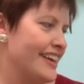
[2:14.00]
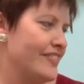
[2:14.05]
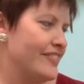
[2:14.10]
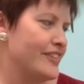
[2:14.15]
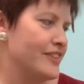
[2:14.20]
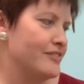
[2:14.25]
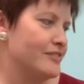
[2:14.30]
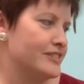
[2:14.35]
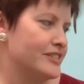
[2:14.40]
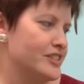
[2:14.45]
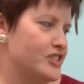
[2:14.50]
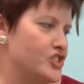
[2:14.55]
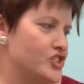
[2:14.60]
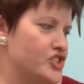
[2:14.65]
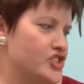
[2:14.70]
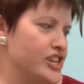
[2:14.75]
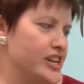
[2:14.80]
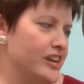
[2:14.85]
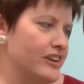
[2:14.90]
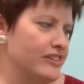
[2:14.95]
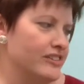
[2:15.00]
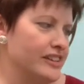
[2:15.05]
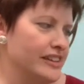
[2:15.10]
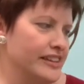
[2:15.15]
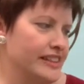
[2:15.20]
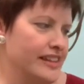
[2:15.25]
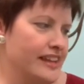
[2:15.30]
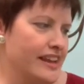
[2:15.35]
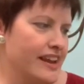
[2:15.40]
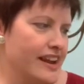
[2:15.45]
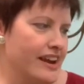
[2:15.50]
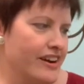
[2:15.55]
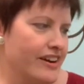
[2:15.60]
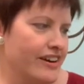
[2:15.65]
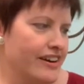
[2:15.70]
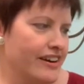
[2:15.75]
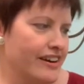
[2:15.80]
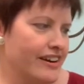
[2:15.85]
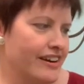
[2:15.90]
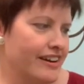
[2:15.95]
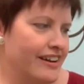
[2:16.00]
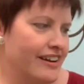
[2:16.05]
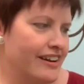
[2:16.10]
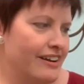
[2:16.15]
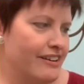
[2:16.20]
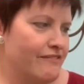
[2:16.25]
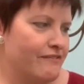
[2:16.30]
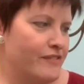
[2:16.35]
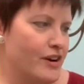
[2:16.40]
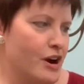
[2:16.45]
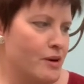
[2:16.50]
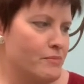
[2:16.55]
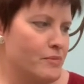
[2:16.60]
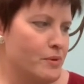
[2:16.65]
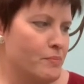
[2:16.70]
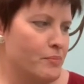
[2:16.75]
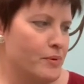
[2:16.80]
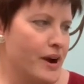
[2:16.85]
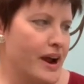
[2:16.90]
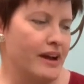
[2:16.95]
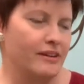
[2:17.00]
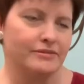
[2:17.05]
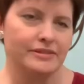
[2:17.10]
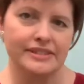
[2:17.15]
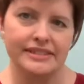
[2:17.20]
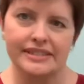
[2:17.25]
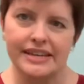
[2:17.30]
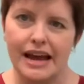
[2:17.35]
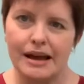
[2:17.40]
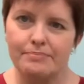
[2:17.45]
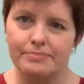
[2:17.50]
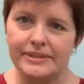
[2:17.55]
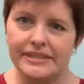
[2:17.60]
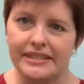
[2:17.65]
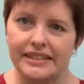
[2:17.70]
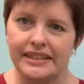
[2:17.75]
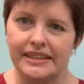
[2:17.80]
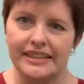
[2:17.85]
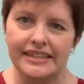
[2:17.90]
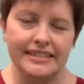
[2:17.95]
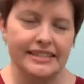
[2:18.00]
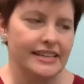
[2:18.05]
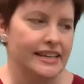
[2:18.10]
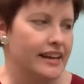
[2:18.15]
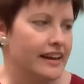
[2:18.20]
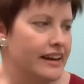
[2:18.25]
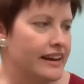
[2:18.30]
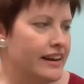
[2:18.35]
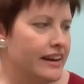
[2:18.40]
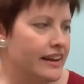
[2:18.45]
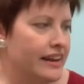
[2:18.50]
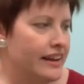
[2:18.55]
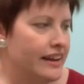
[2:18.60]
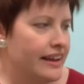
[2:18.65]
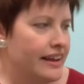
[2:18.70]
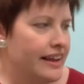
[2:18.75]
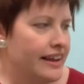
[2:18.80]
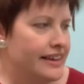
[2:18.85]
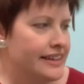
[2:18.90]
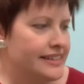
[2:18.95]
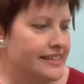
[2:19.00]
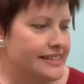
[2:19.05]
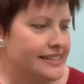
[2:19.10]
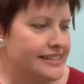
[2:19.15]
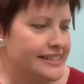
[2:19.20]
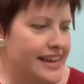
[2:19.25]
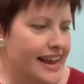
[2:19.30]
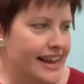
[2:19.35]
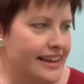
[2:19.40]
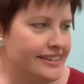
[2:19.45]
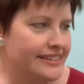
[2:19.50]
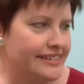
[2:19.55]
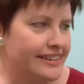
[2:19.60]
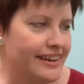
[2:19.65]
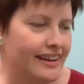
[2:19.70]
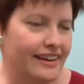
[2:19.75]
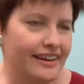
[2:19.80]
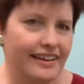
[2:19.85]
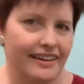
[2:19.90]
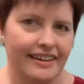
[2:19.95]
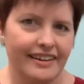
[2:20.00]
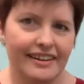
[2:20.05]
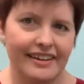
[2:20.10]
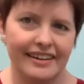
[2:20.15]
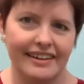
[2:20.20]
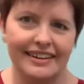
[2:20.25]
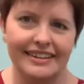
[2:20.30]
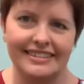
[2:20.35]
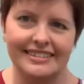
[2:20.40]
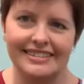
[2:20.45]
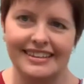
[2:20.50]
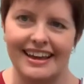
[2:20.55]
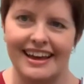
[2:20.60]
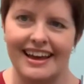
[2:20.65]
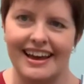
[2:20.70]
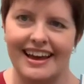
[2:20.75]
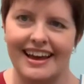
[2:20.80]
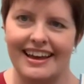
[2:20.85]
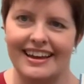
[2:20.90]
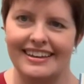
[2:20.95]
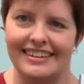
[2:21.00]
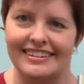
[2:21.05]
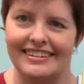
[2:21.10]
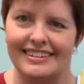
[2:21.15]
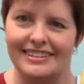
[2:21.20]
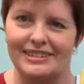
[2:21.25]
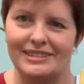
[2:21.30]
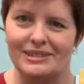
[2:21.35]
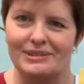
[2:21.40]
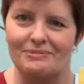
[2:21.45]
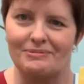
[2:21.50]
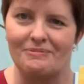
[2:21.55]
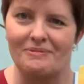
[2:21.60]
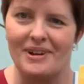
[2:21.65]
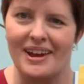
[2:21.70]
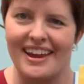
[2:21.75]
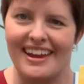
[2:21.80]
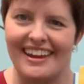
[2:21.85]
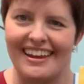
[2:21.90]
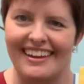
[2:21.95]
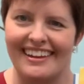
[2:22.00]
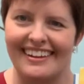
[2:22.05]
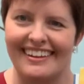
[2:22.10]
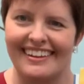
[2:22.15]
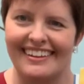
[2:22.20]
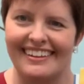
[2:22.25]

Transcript: There is a jingle in the air. Farmer Brown stops to listen. Santa is on his way.